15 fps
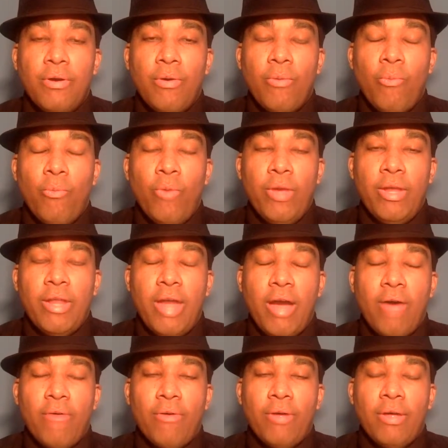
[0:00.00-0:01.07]
weed
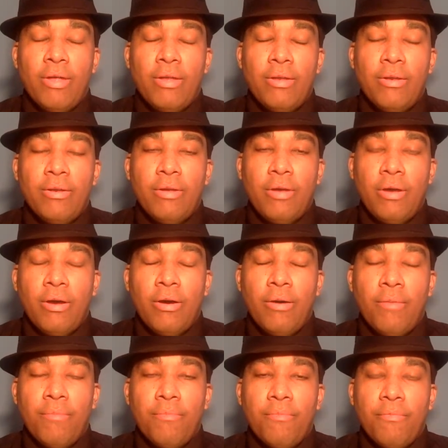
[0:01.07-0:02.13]
out and
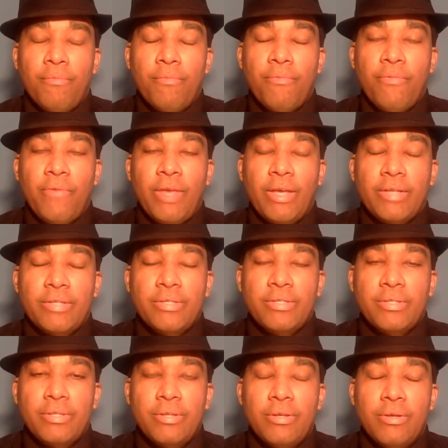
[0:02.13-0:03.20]

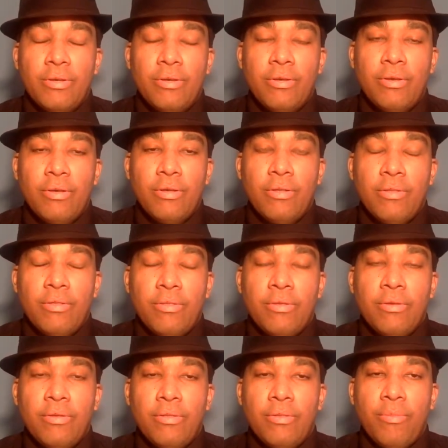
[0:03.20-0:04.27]
fix
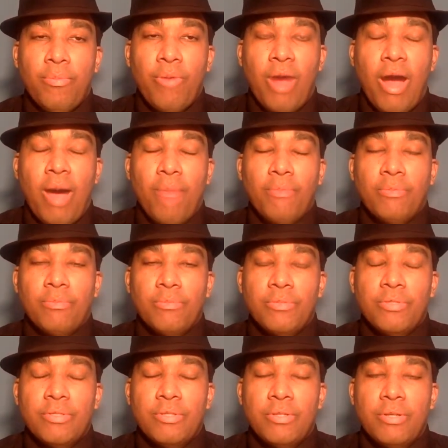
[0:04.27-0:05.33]
the
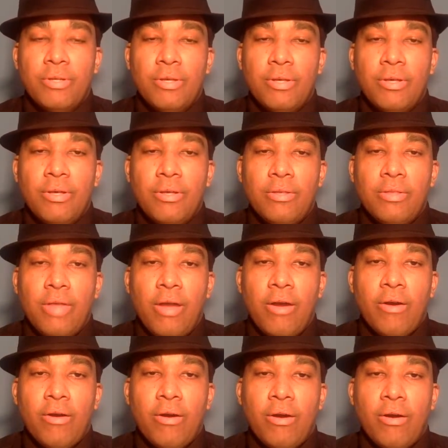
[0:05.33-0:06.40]
problems that
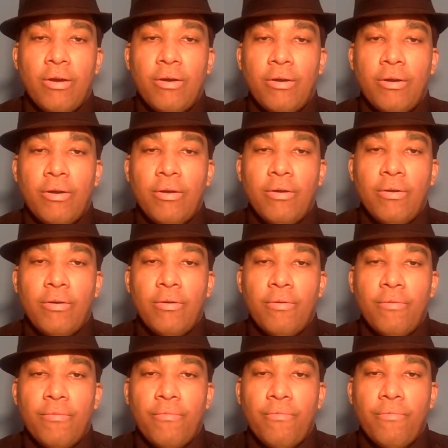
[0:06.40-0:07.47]
are
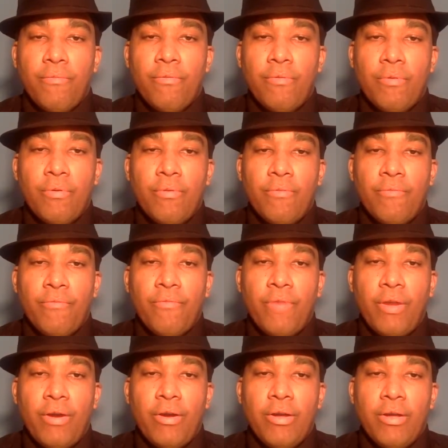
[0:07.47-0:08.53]

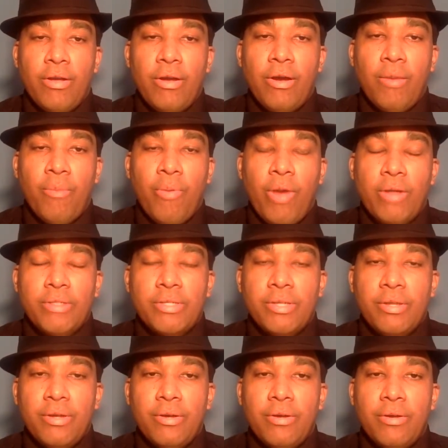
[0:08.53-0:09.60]
very
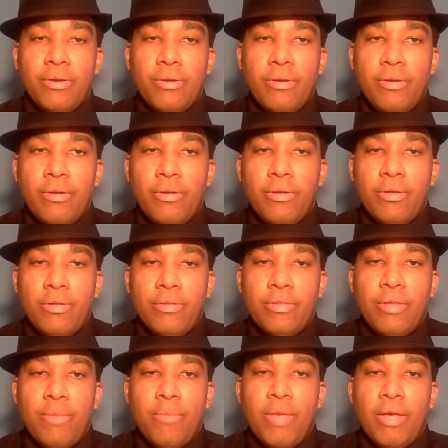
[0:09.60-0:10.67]
pressing,
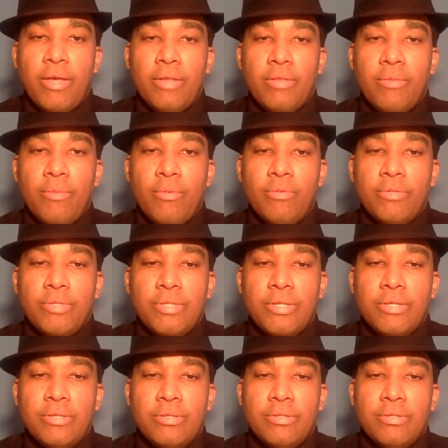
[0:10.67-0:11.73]
that make the most
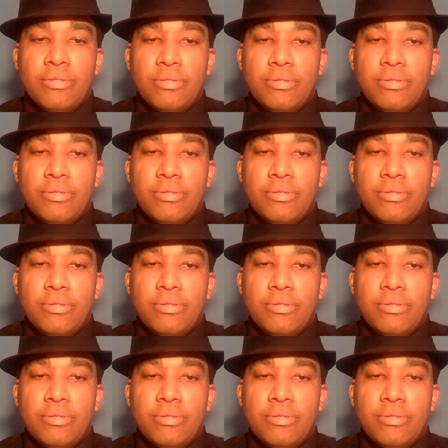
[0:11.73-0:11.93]
sense.